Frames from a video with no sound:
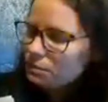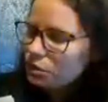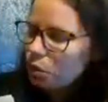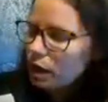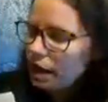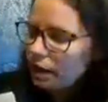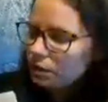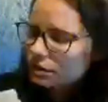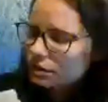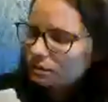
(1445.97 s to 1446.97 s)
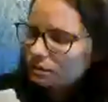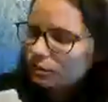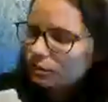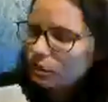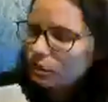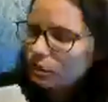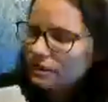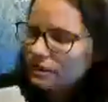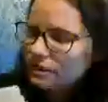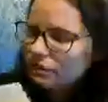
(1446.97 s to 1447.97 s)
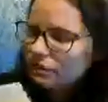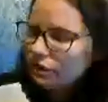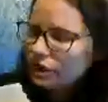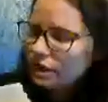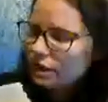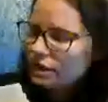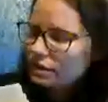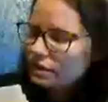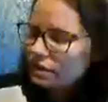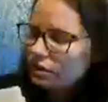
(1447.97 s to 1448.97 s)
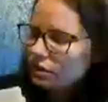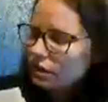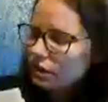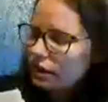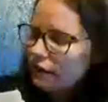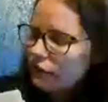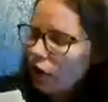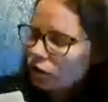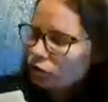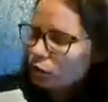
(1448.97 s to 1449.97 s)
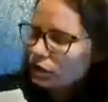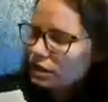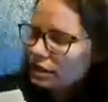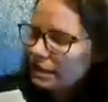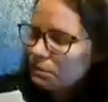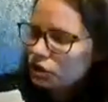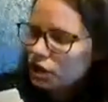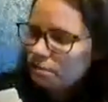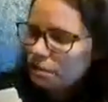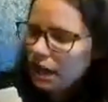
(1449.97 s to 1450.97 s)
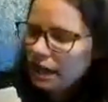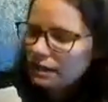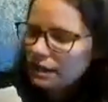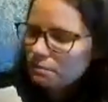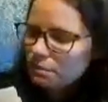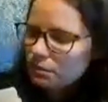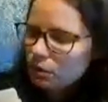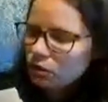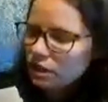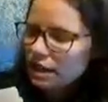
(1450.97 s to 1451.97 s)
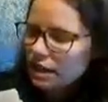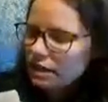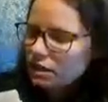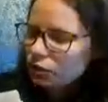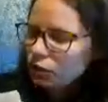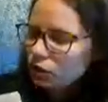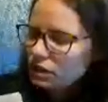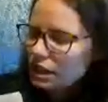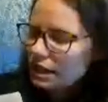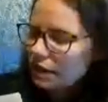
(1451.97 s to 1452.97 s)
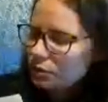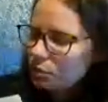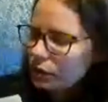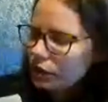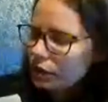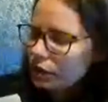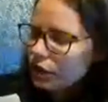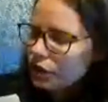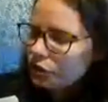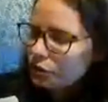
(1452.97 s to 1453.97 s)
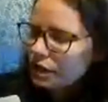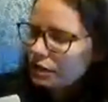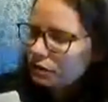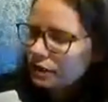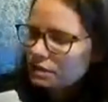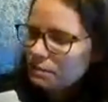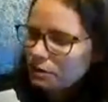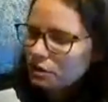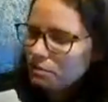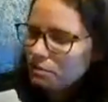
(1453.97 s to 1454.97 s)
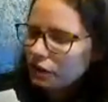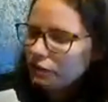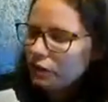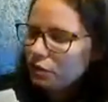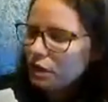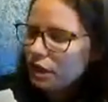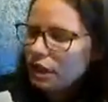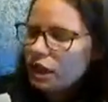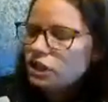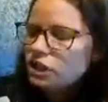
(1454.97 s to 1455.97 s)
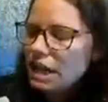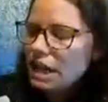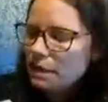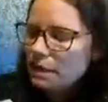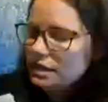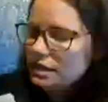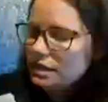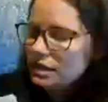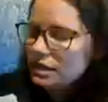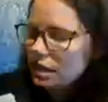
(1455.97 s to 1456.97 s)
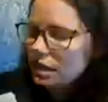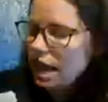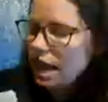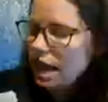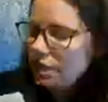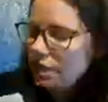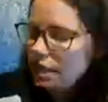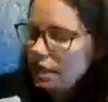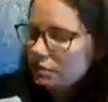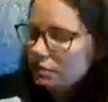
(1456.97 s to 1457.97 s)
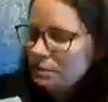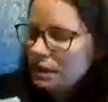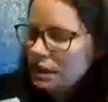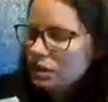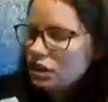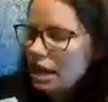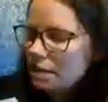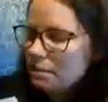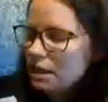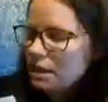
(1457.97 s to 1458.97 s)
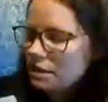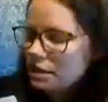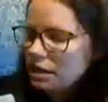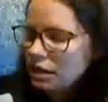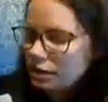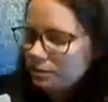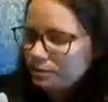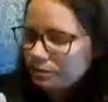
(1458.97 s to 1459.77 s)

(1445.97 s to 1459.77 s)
to the White House. The massive 3-foot thick steel vault door slammed shut behind them. Only then did Kroll send out the word through his wrist-mounted microphone, "Checkmate is secure. I repeat, Checkmate is secure."